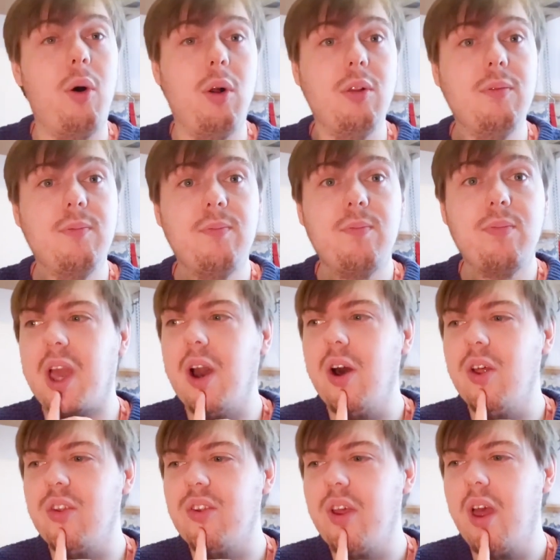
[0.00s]
all
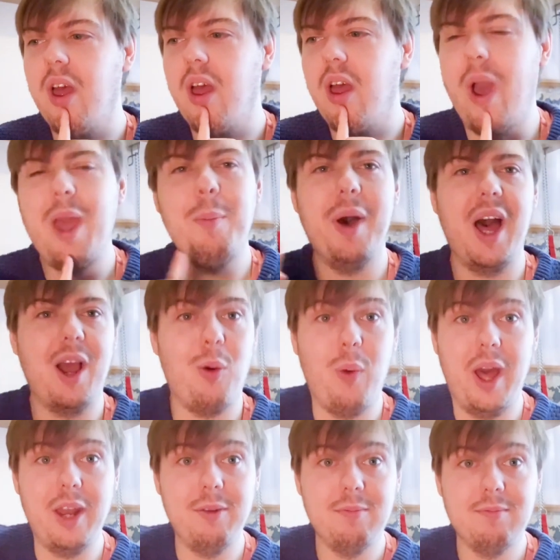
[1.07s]
because way back
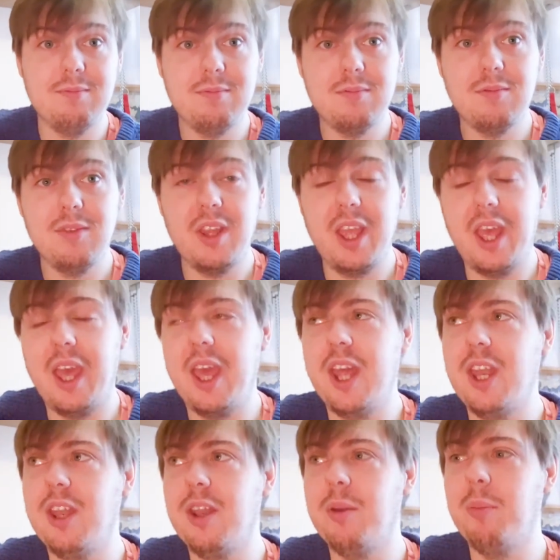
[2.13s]
when,
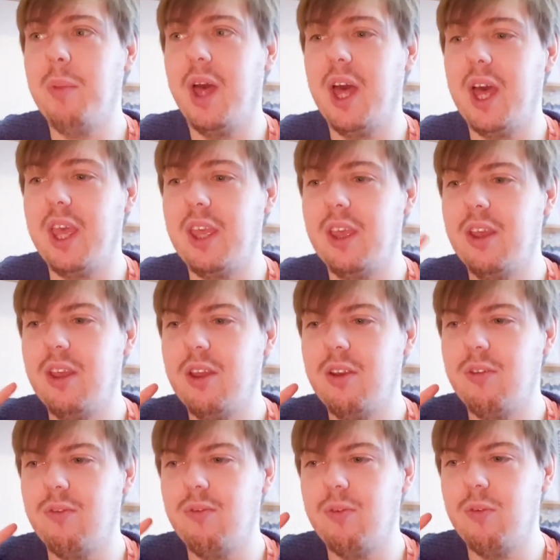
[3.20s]
in my
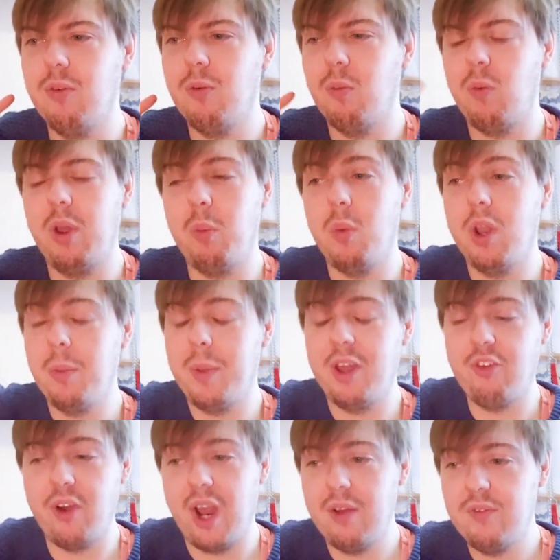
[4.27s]
in one of
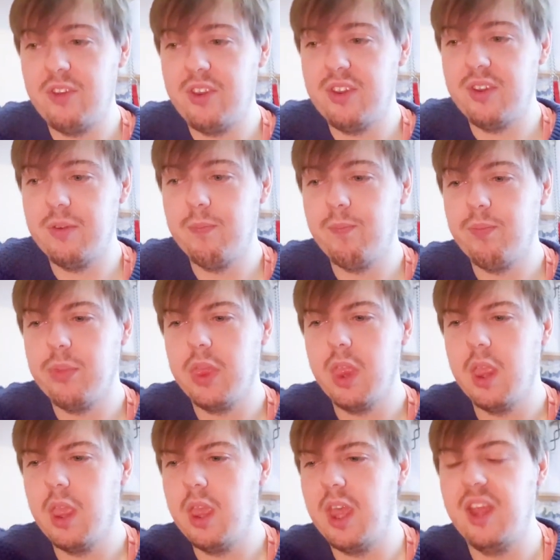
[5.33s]
my drafts,
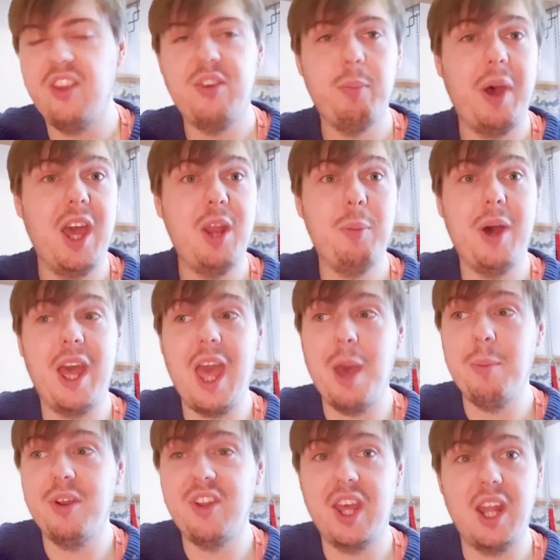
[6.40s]
inspired by
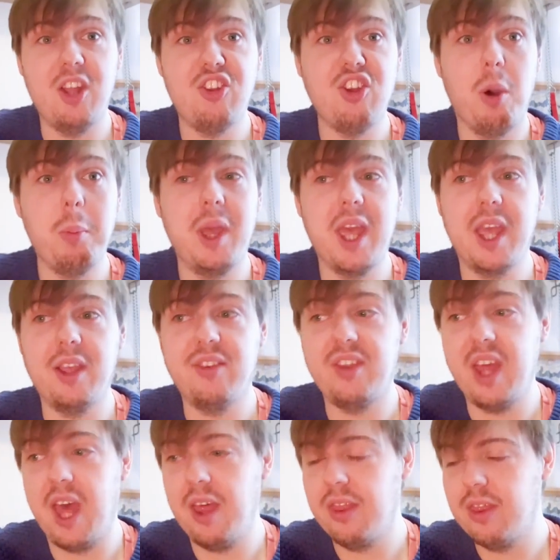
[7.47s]
Emmerdale and Tom
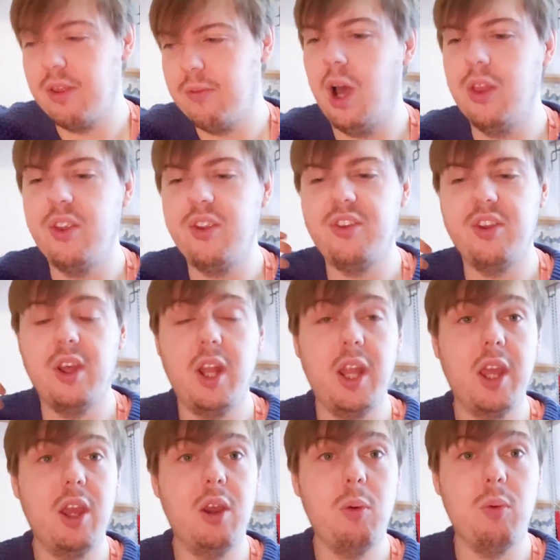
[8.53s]
King's death, Arthur
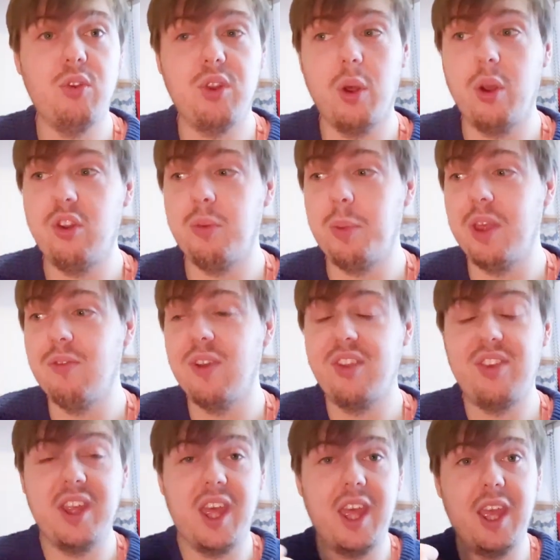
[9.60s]
Sterling was going to be
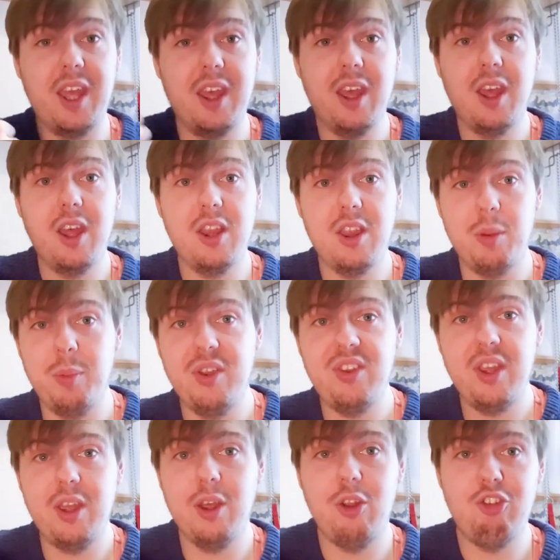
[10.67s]
investigating the
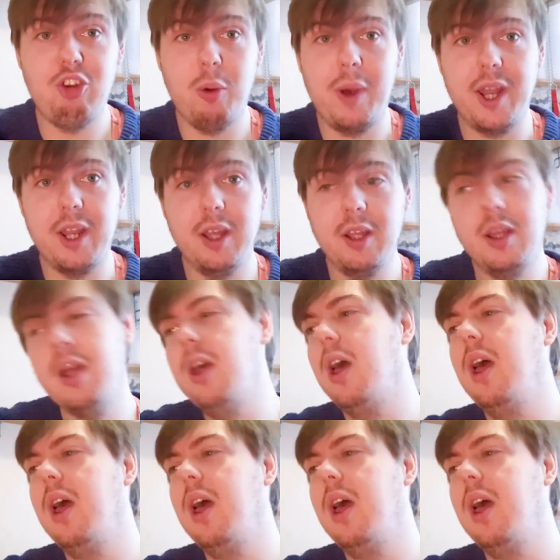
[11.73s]
missing girl Joanna